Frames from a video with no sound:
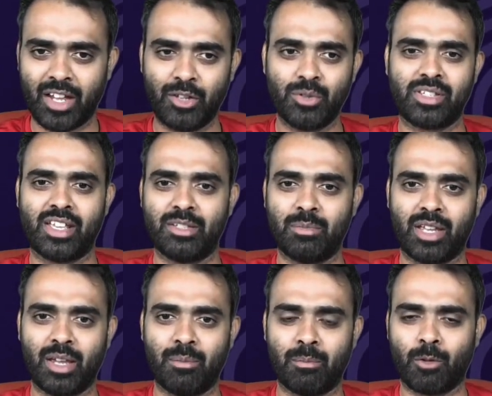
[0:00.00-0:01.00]
use case
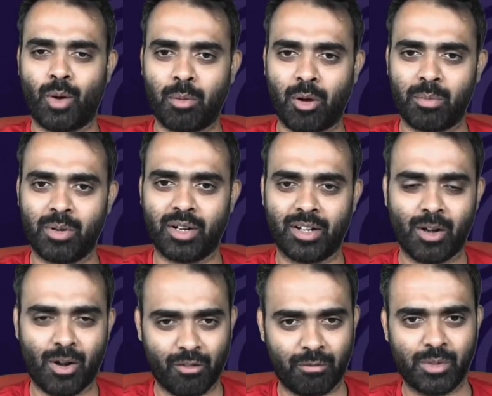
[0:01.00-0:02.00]
became quite popular, and a
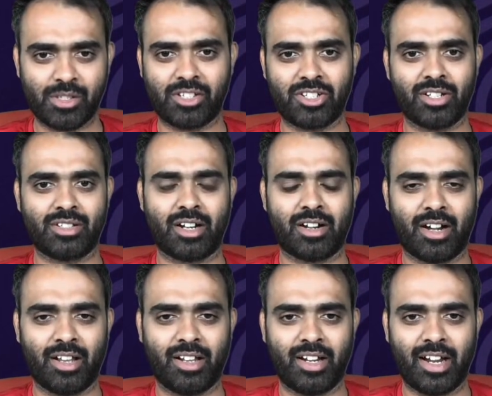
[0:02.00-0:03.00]
lot of musicians are
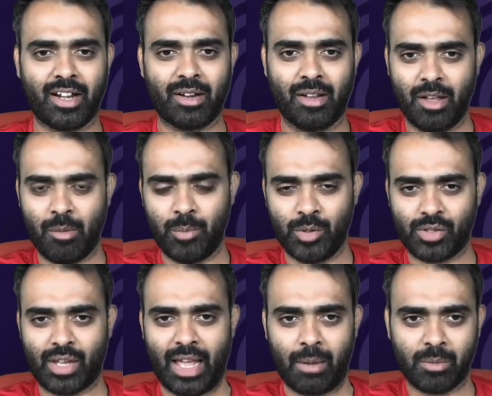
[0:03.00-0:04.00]
trying to create
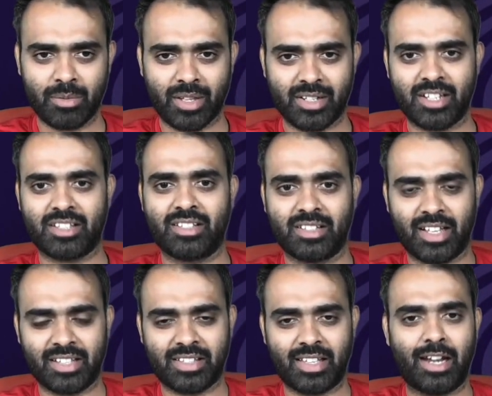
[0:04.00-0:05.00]
music albums. So just
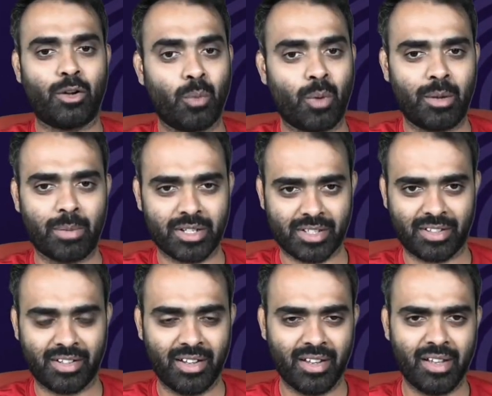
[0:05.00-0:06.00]
they sell it to one
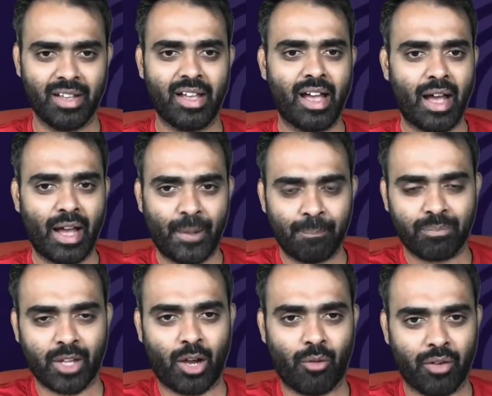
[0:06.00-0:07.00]
person.
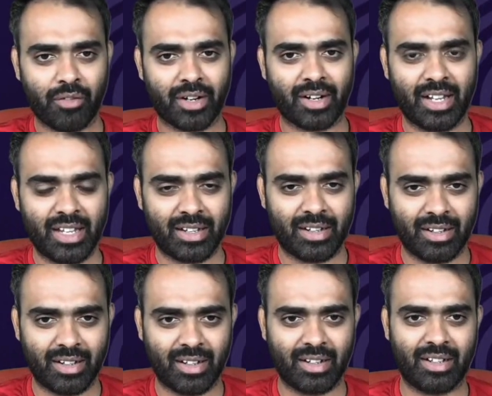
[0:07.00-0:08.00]
However,
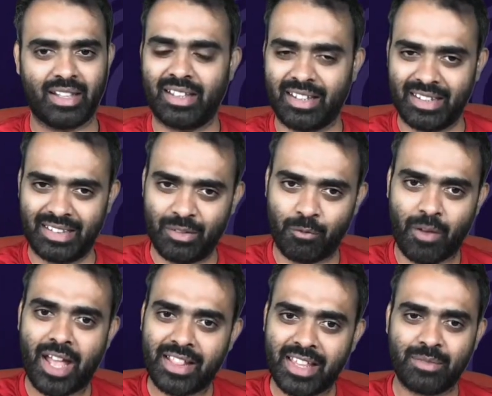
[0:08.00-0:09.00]
the
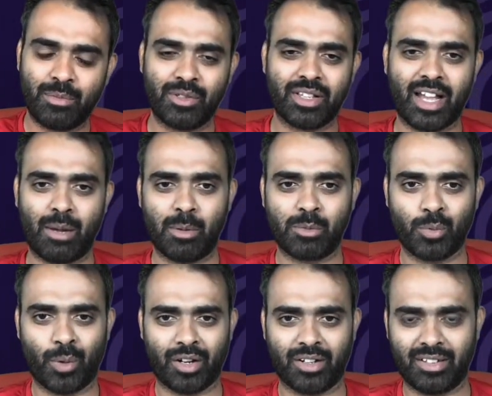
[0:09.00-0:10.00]
way these music albums
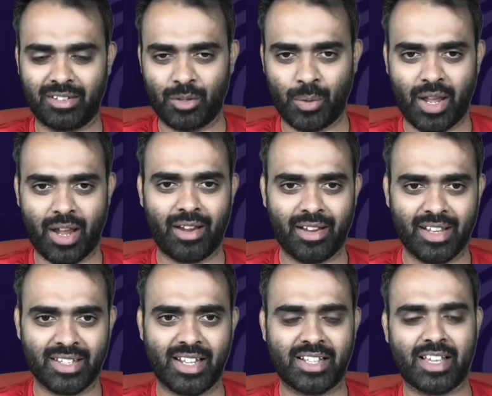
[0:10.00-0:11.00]
work today
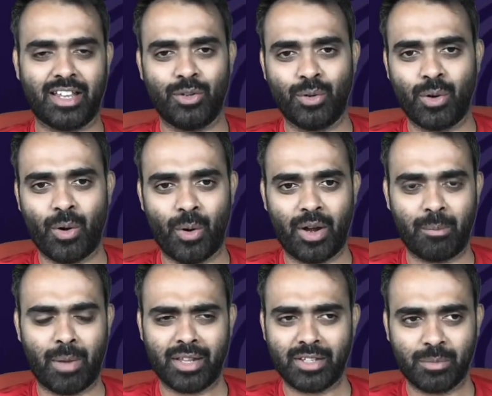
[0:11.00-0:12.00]
is, let's say you go
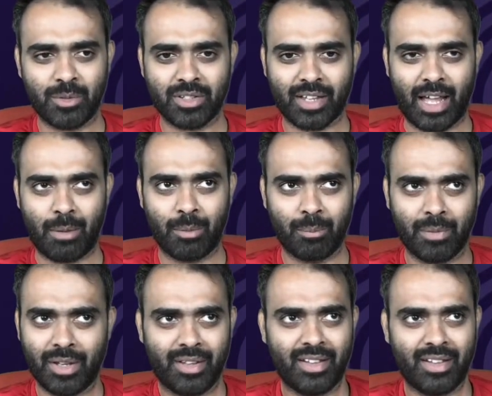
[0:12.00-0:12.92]
and buy this music album,